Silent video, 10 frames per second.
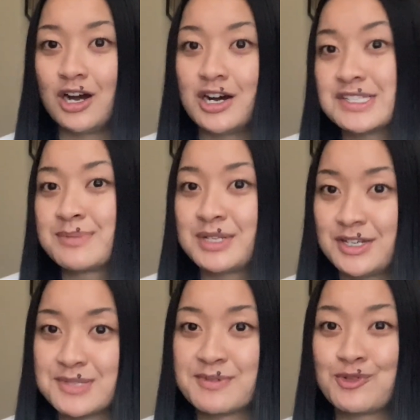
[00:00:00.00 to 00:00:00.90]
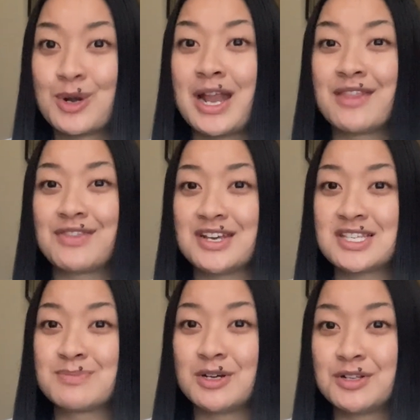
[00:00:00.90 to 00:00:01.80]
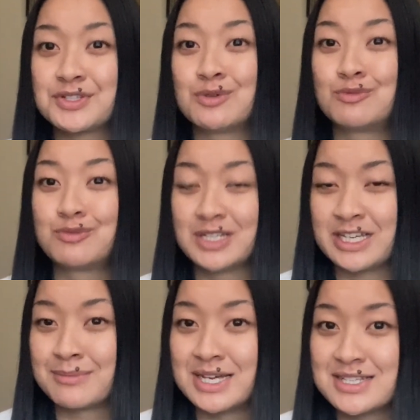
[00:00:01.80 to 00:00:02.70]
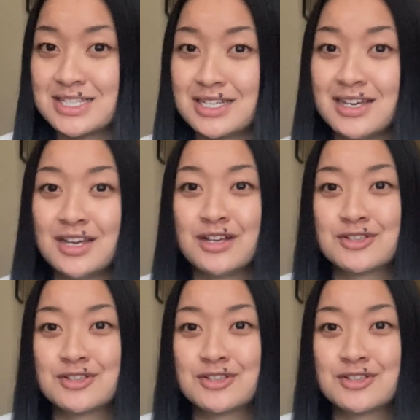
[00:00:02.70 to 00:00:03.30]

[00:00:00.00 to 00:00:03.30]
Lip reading: on somebody else before, and they smelled really amazing.